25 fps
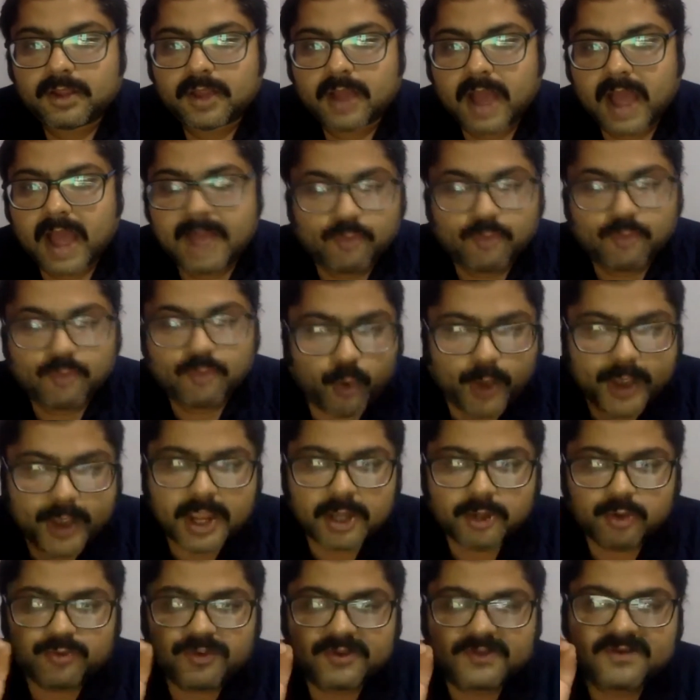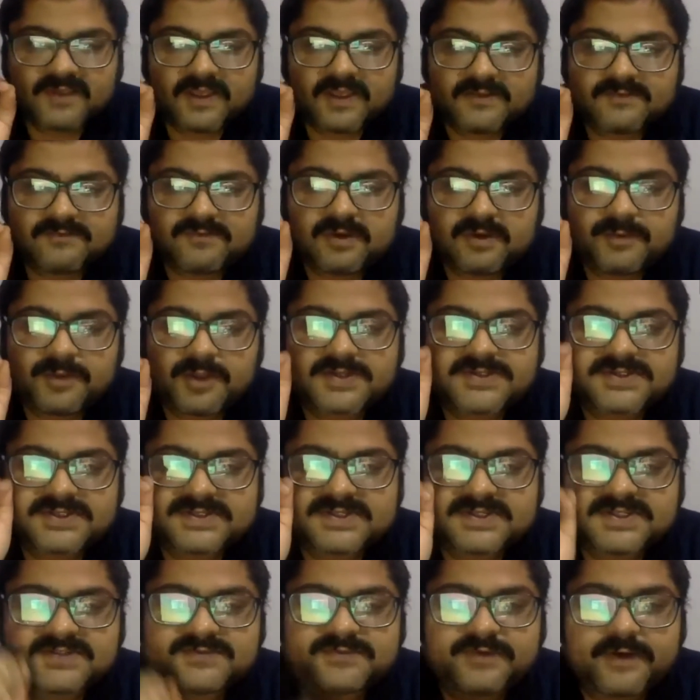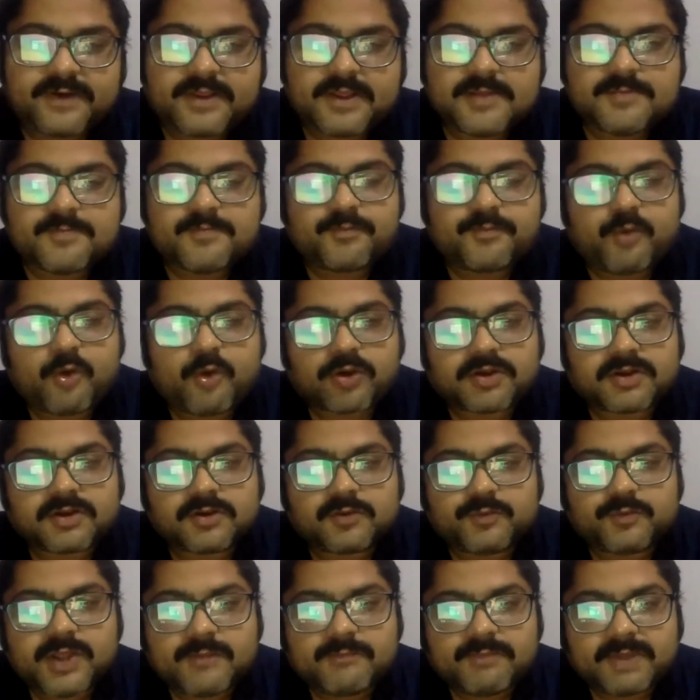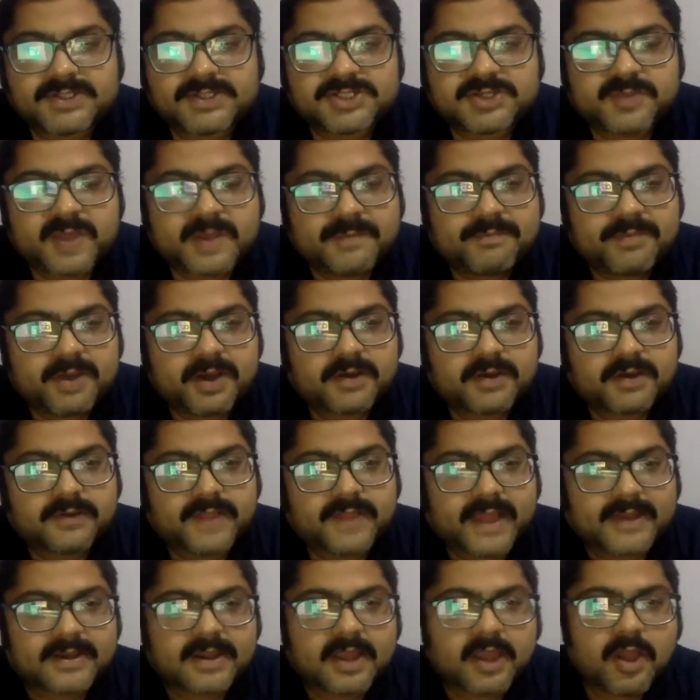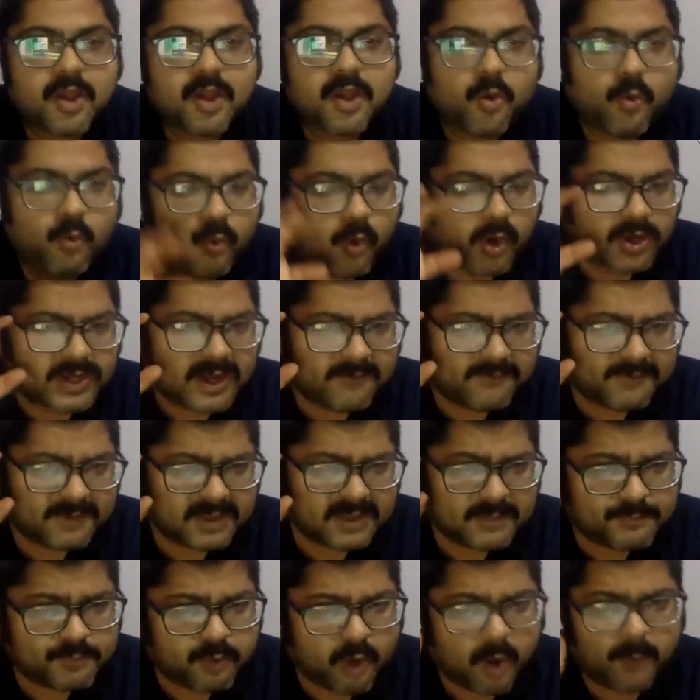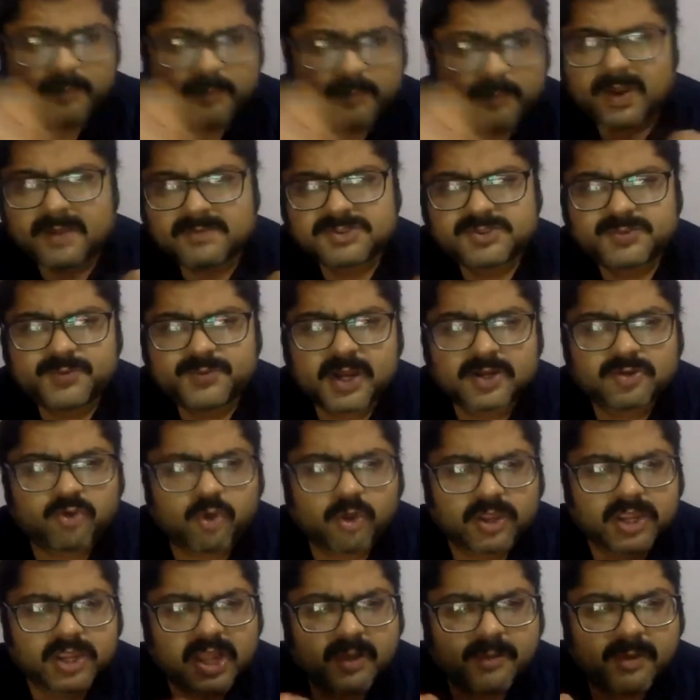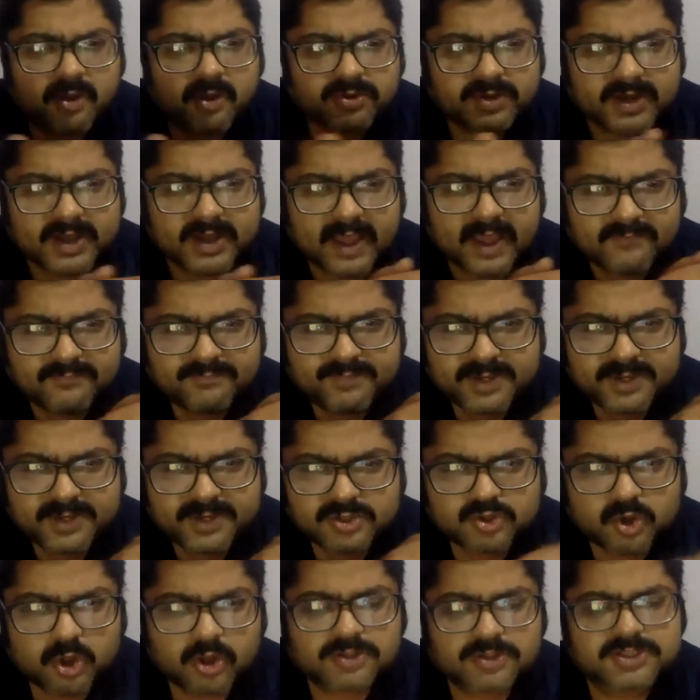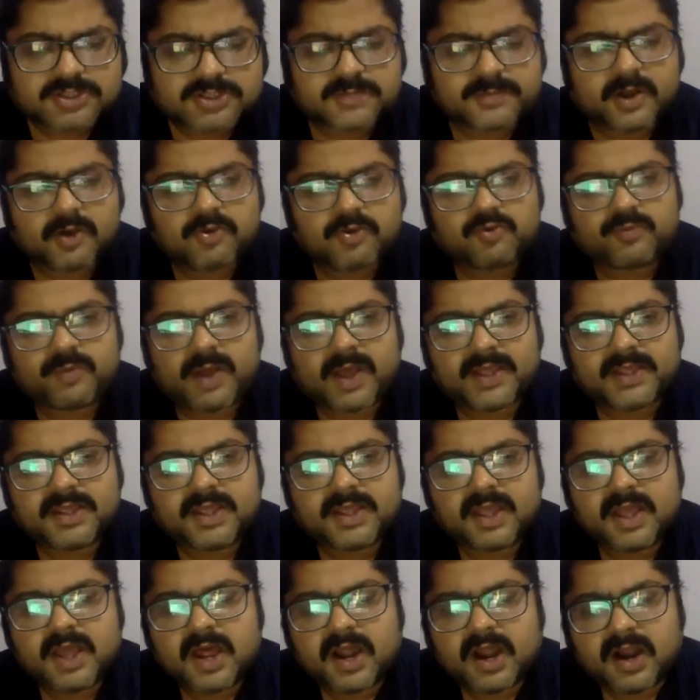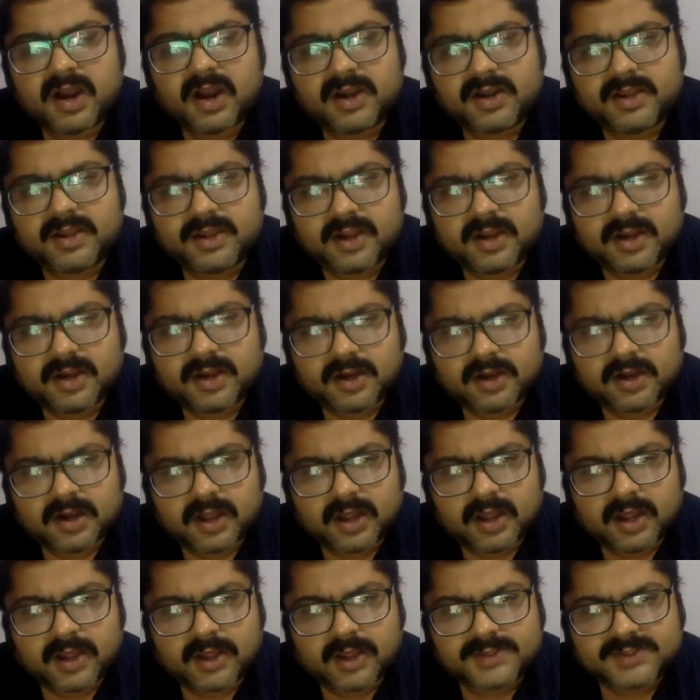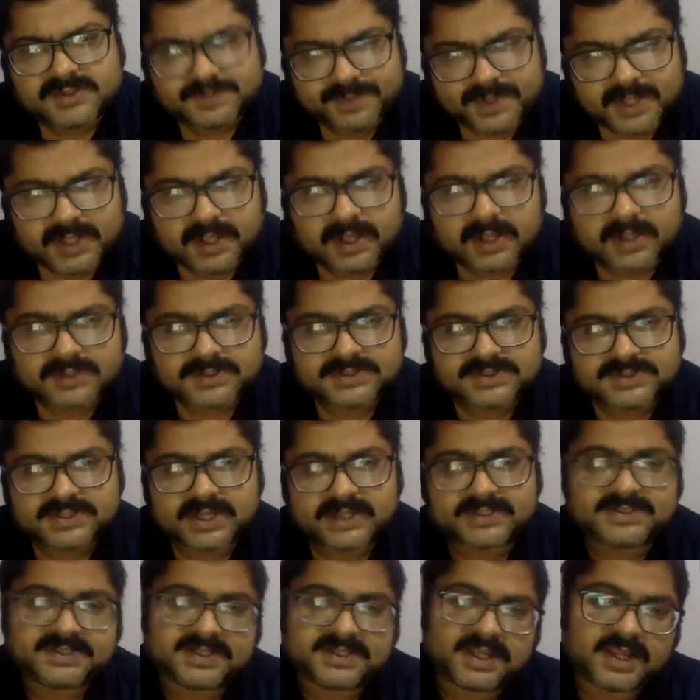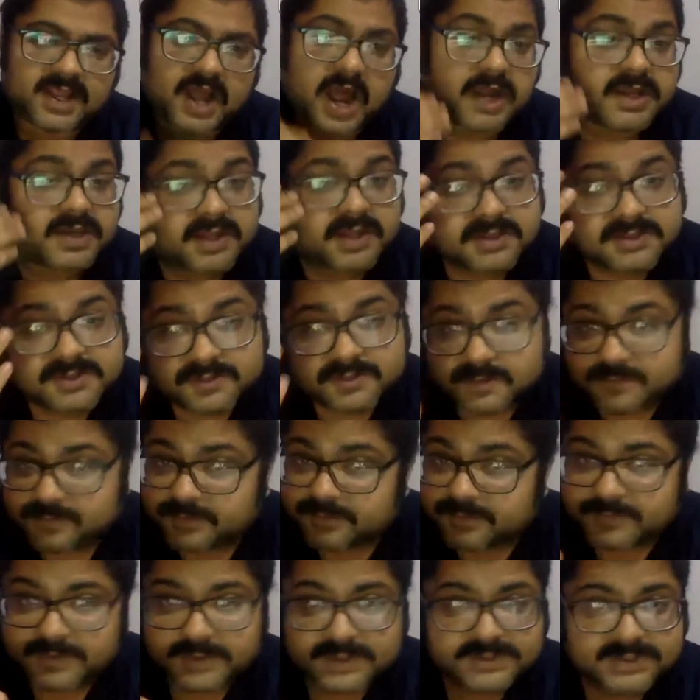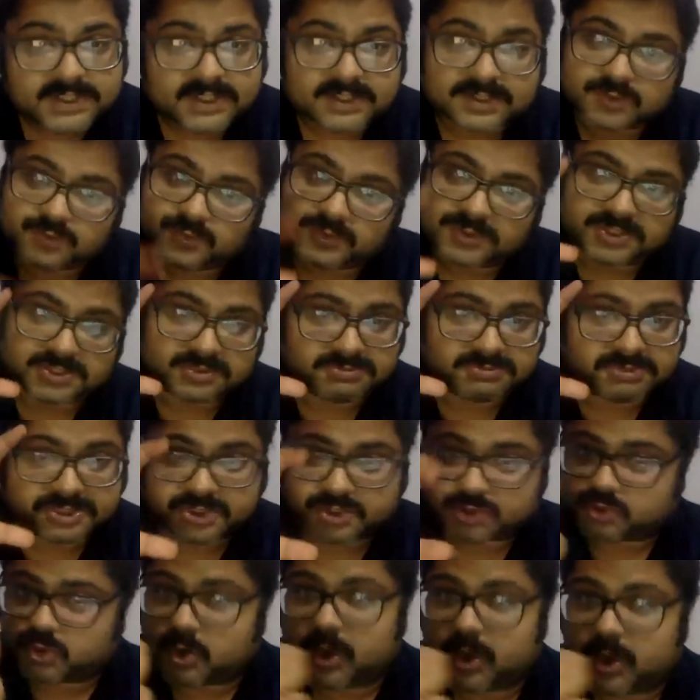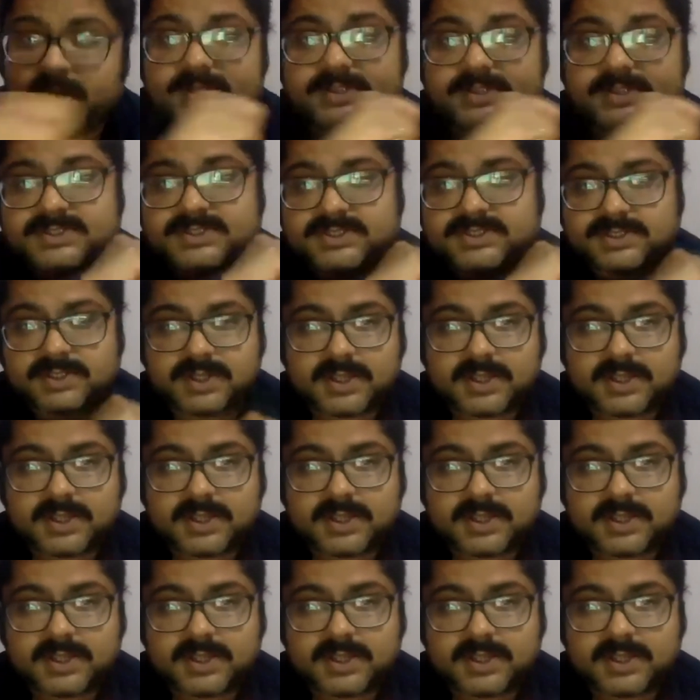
I'm going into this history because this is very important. We must remember that whatever the problems we are talking about and have been talked about by earlier uh, speakers, let's say Article 356, which destroys